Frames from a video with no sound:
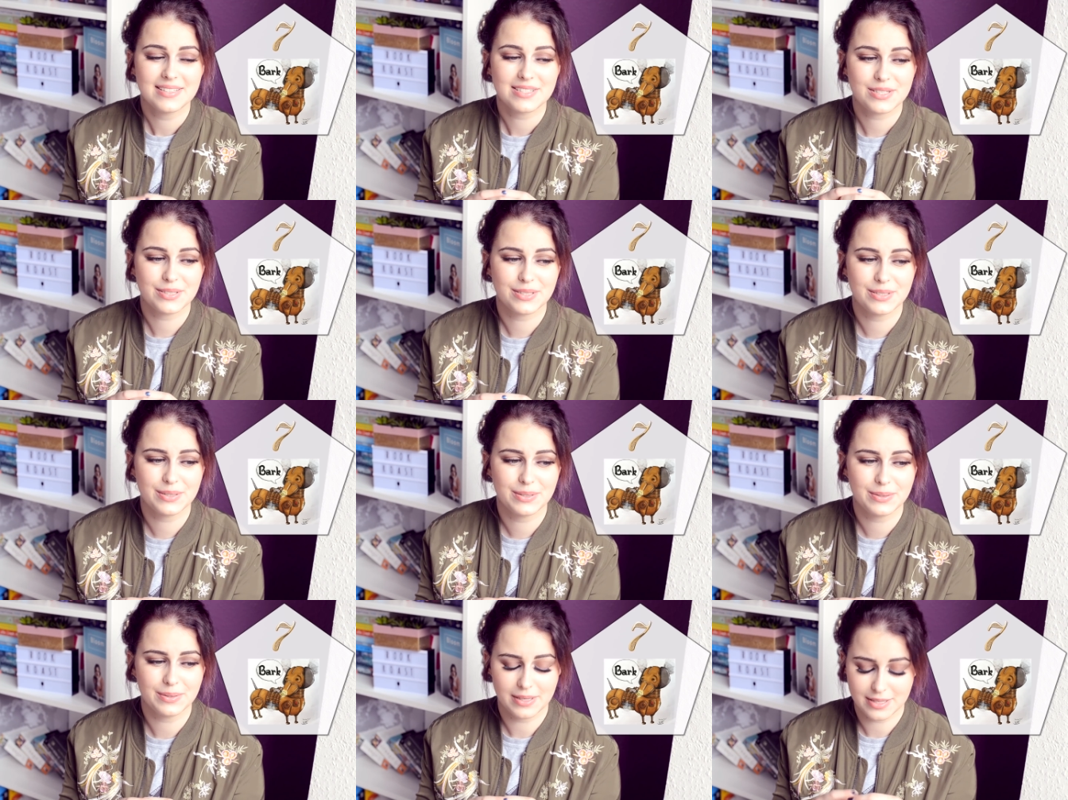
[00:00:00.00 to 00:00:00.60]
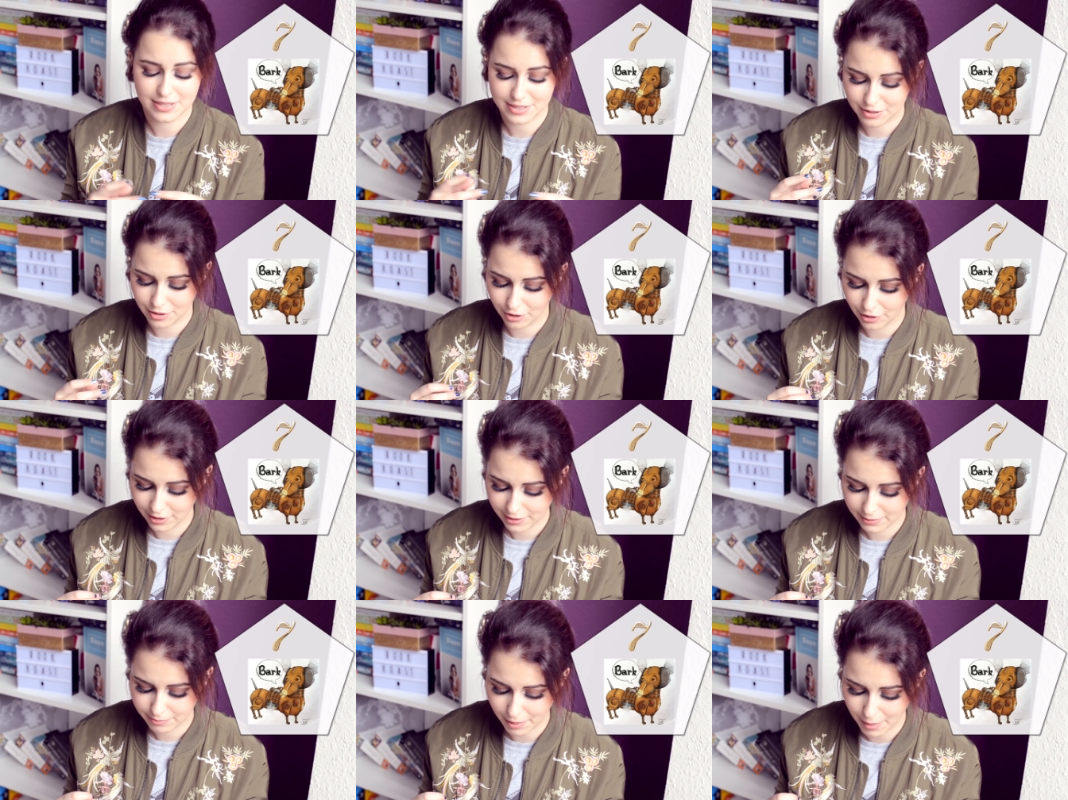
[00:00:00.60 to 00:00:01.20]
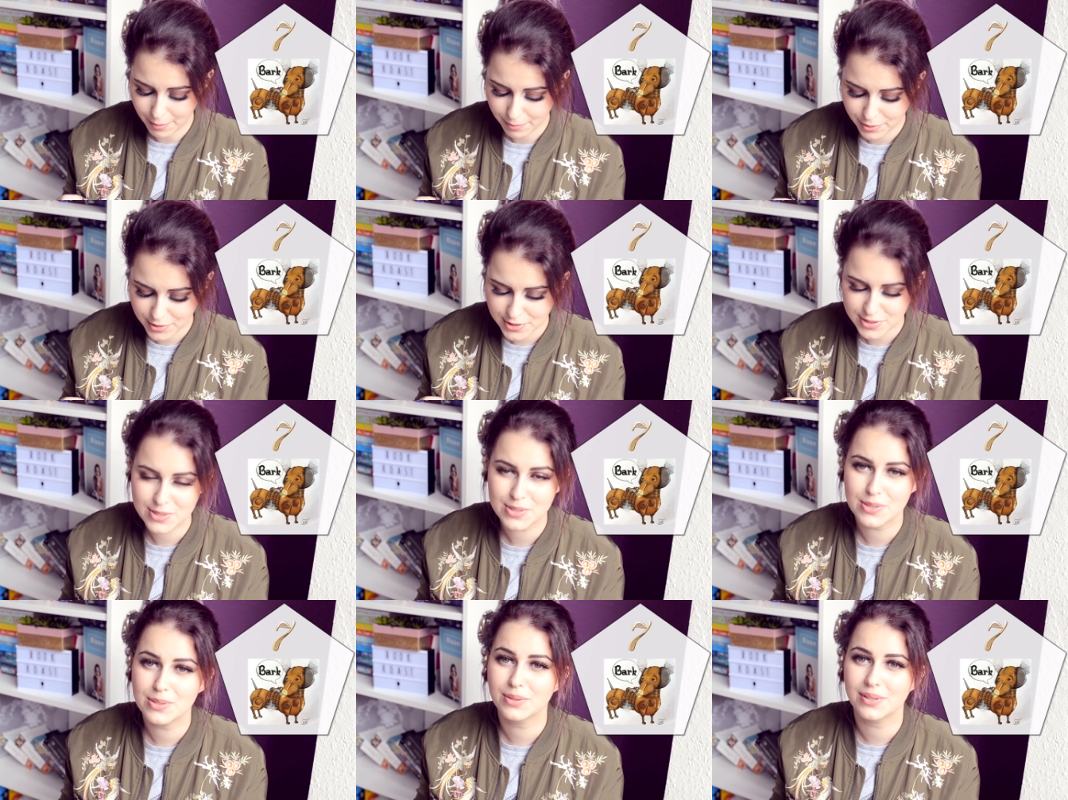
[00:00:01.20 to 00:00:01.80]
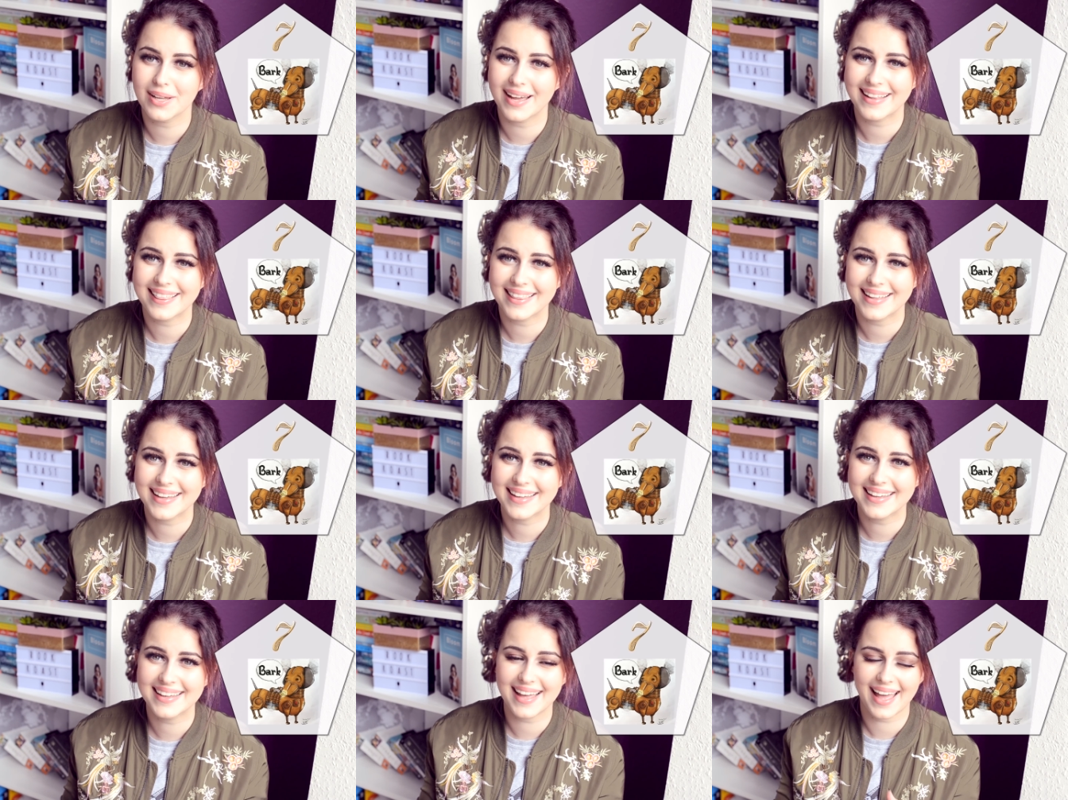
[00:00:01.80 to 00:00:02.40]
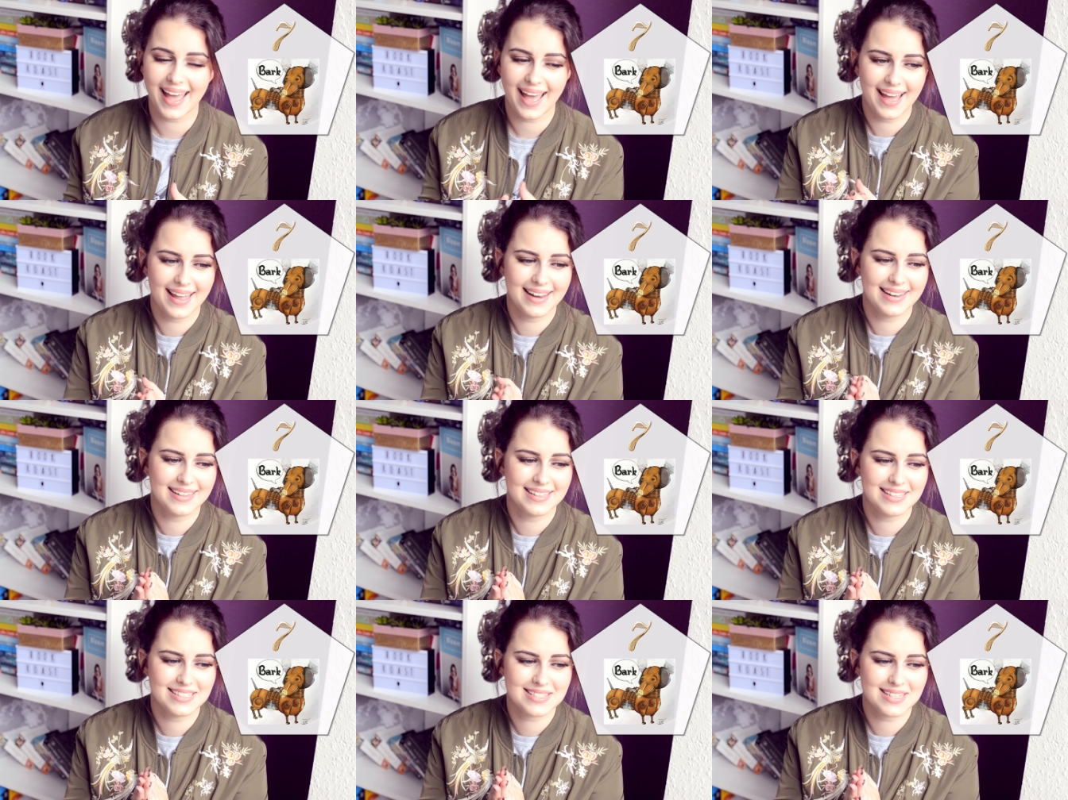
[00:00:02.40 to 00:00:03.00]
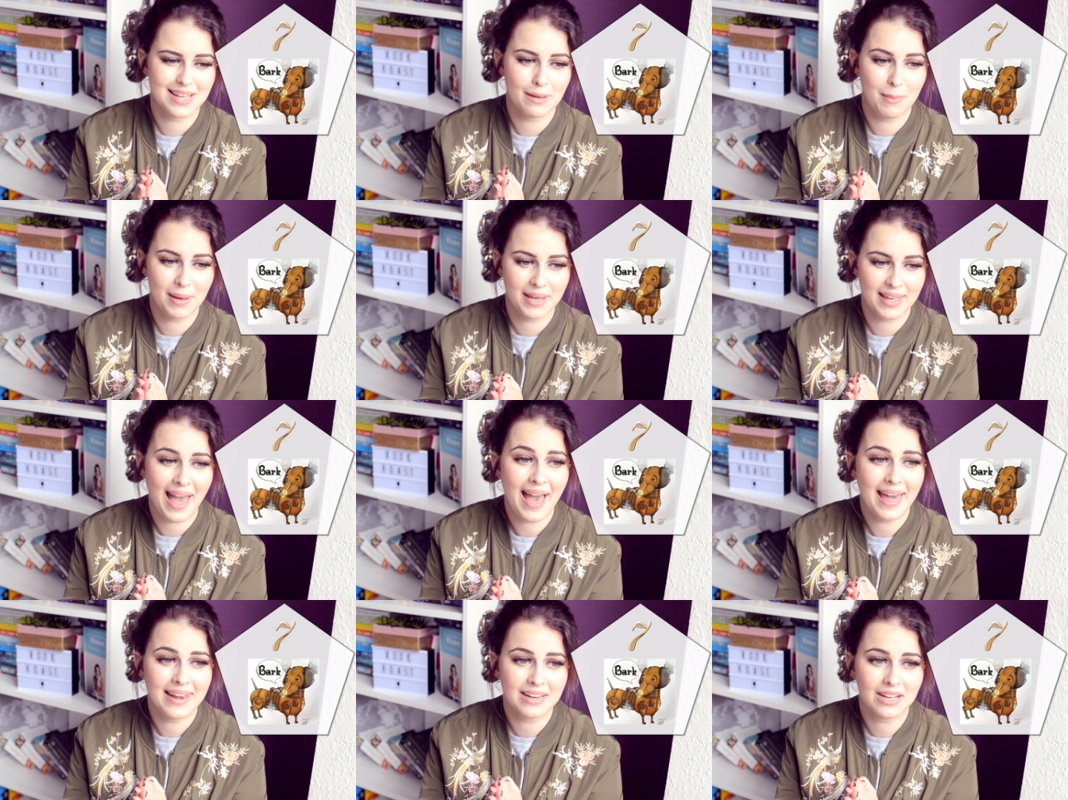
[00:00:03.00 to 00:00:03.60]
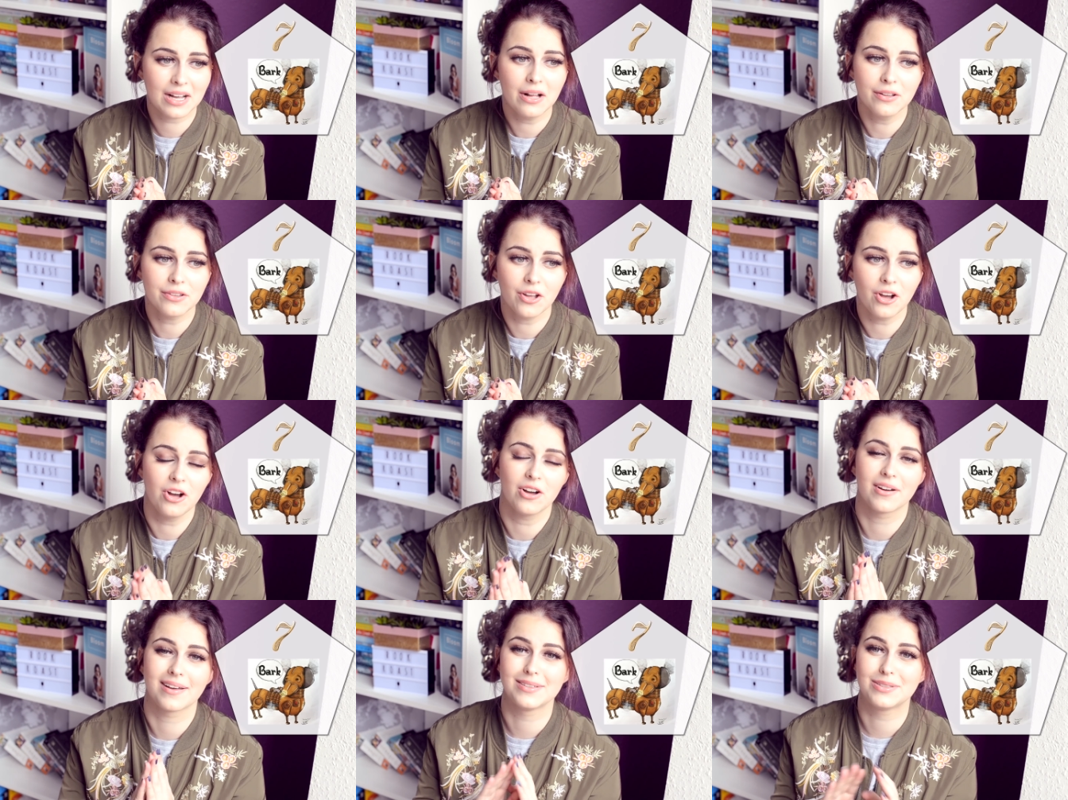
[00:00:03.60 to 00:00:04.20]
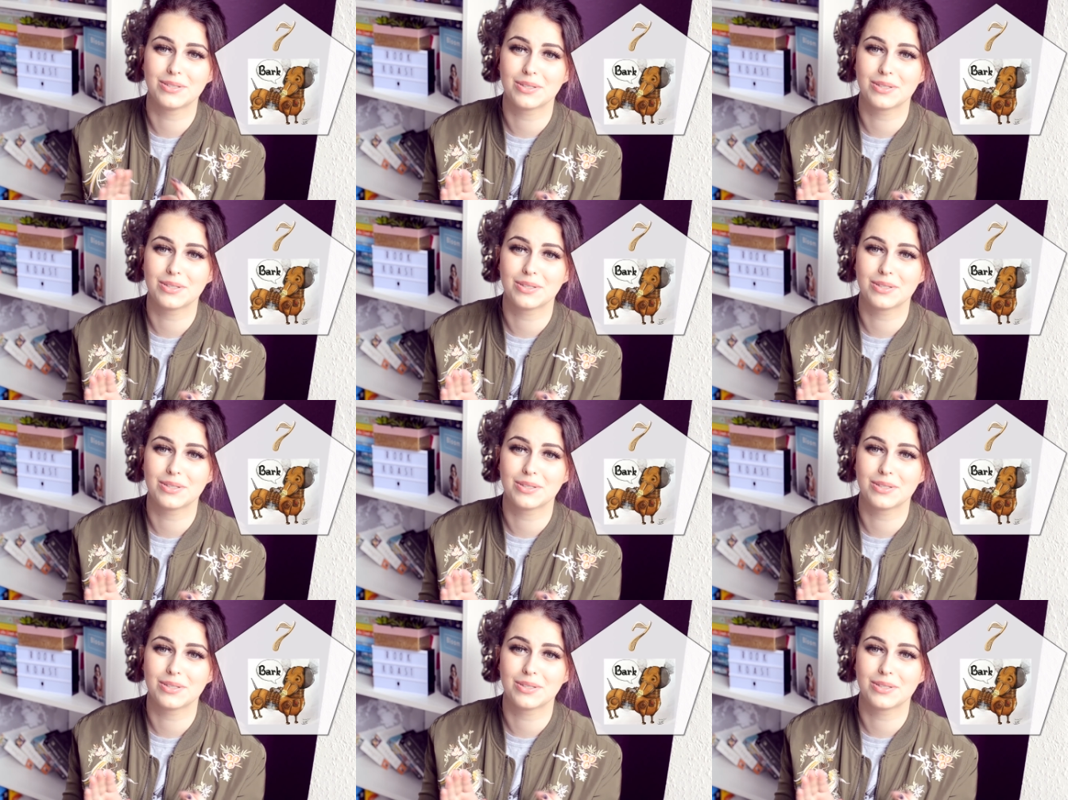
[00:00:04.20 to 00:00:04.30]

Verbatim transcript: So it's called Bumper Snoot, I think, and it's a mechanical dog.